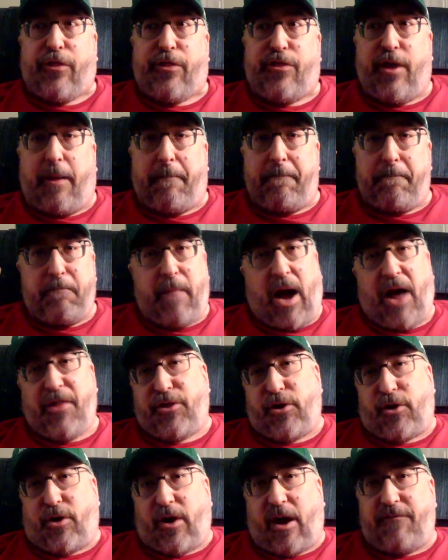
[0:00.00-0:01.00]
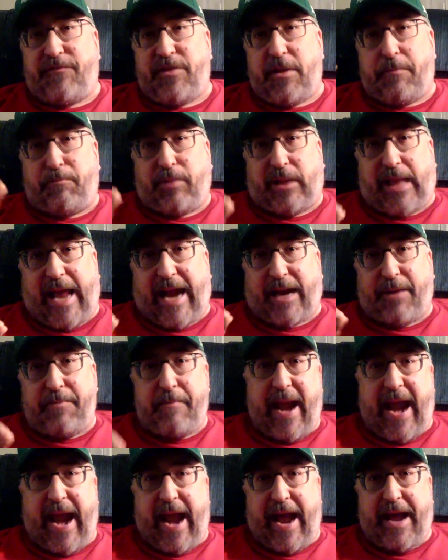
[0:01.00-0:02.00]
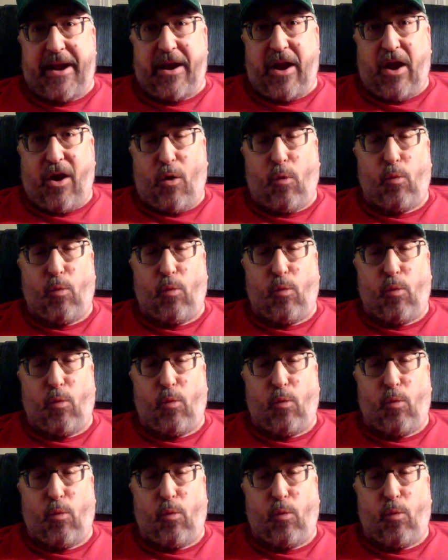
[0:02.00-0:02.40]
The mother of the black man